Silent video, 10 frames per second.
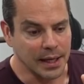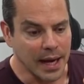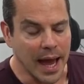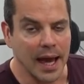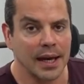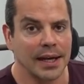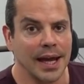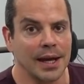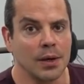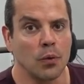It had
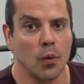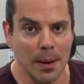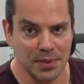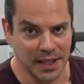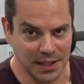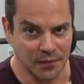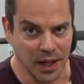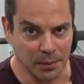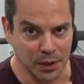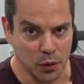a website
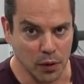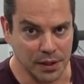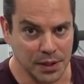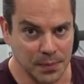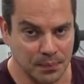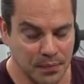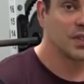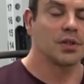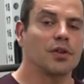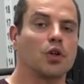development course.
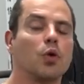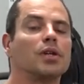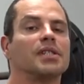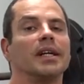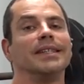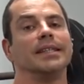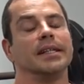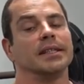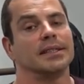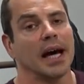So the course that I
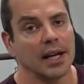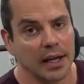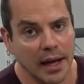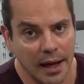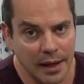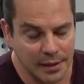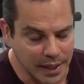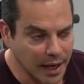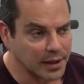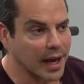did taught
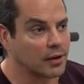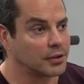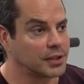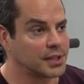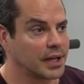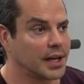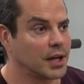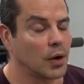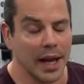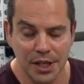you how to design
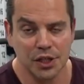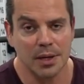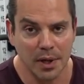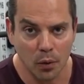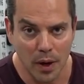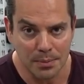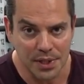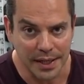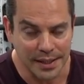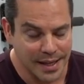an HTML
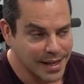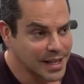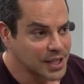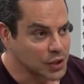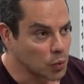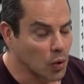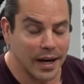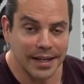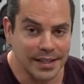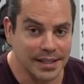website. So what
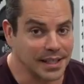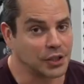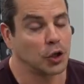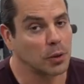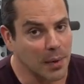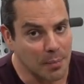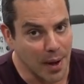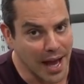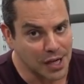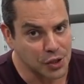I did is I took my
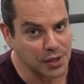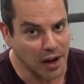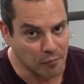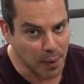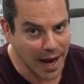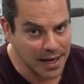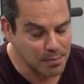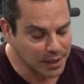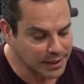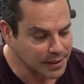passion of
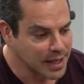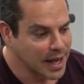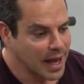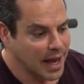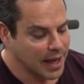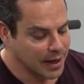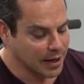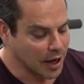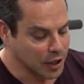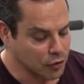bodybuilding
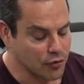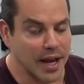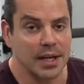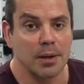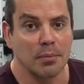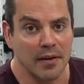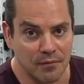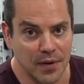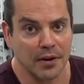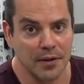and I created my
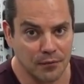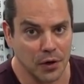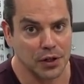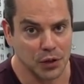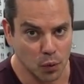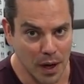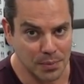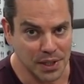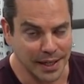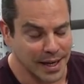very first
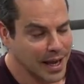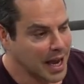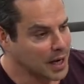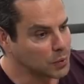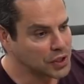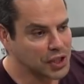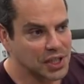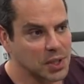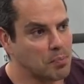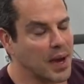website. And it was
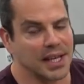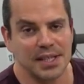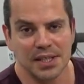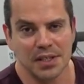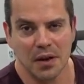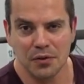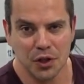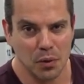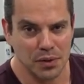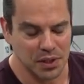just some basic stuff,
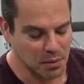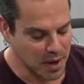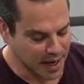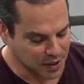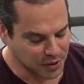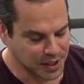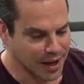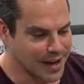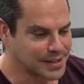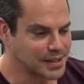showing some
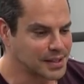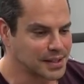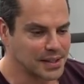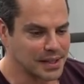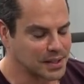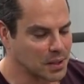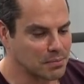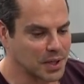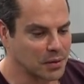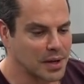exercises and
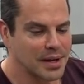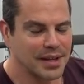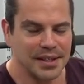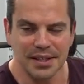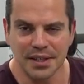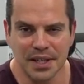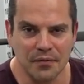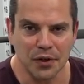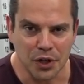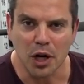some, you know, the
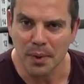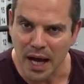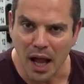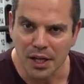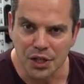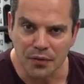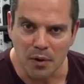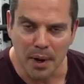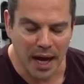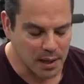different terminology for
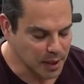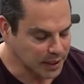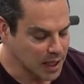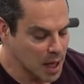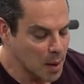bodybuilding.